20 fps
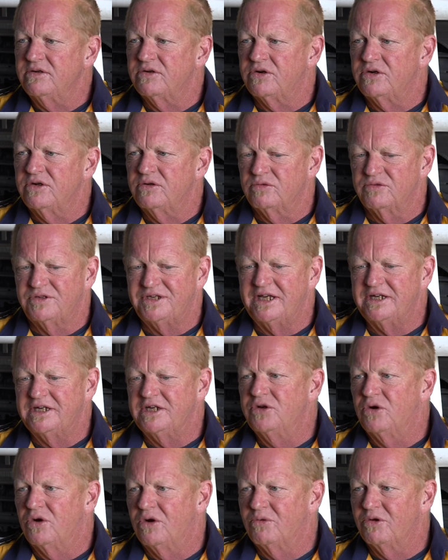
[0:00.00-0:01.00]
right, or
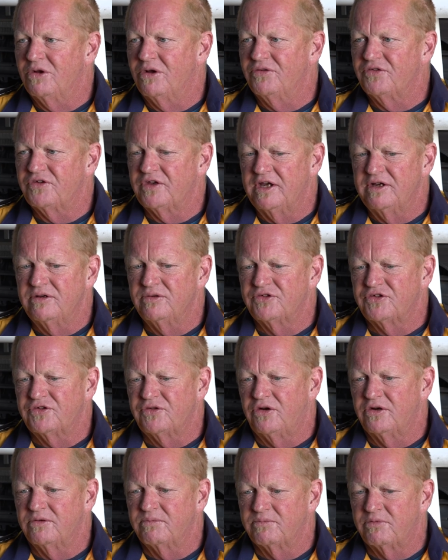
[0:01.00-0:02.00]
Saturday night when I was there, it was
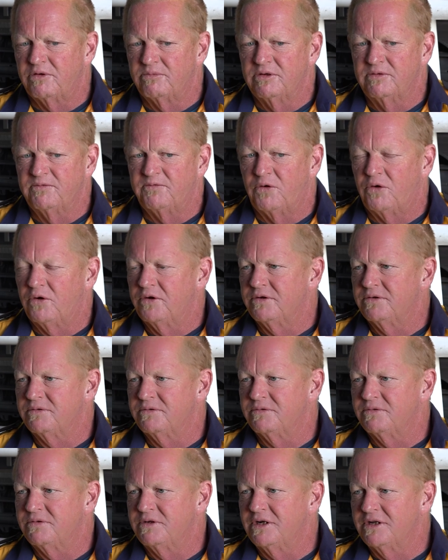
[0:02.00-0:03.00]
like probably
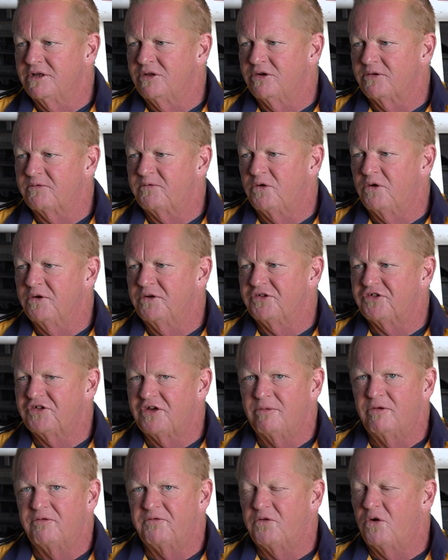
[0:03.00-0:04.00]
nearly like fighting a
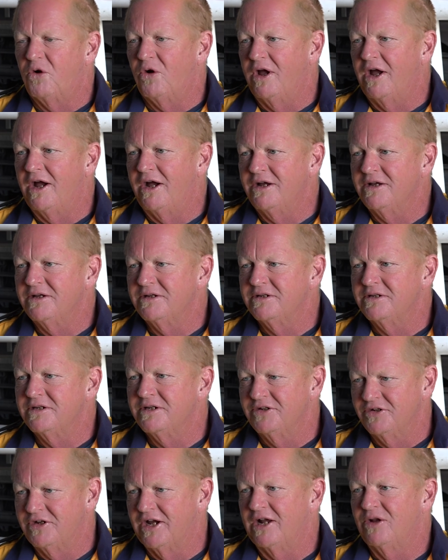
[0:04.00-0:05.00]
summer fire
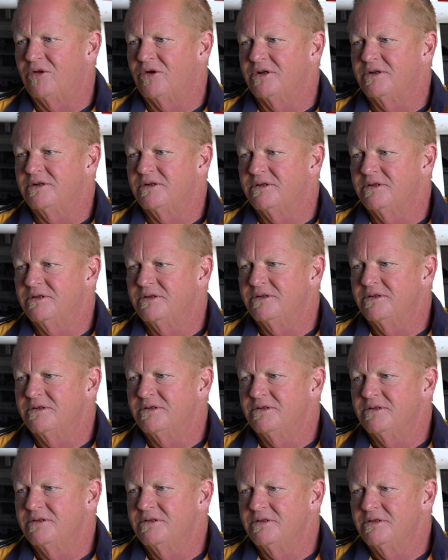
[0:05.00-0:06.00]
in daylight.
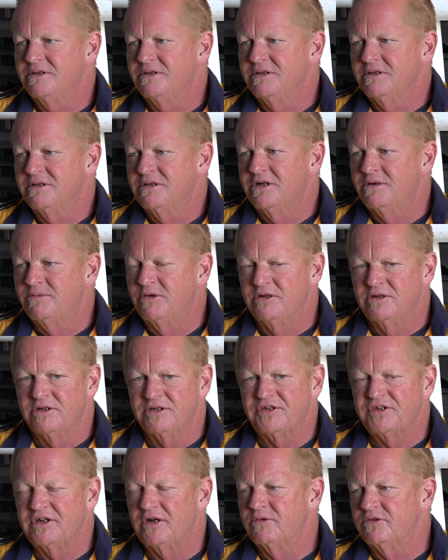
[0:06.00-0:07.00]
I mean, like I
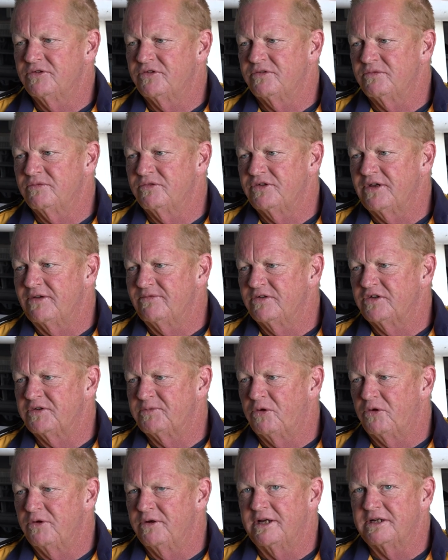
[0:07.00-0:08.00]
was saying, was having
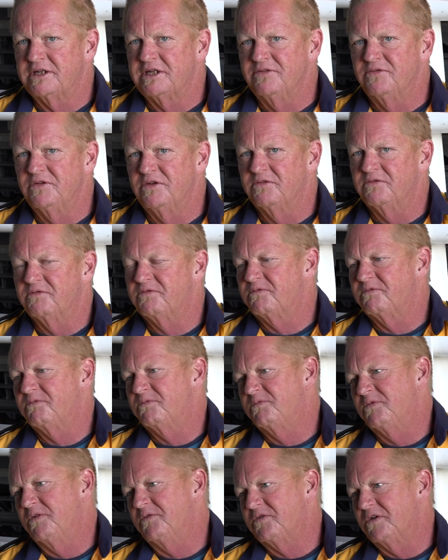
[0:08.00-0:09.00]
spot activity of
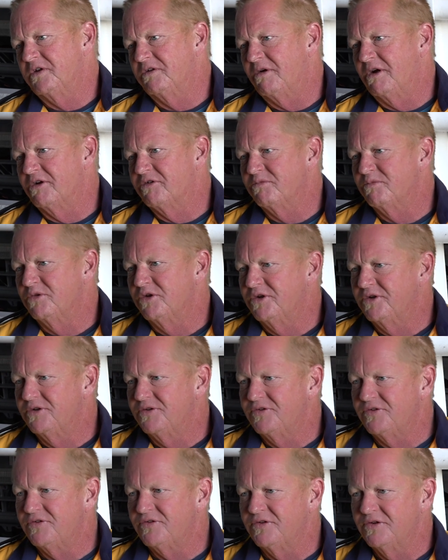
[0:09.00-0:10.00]
50 to 100
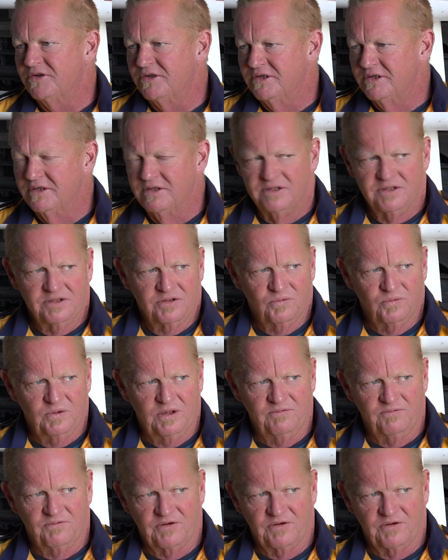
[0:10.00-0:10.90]
metres, wind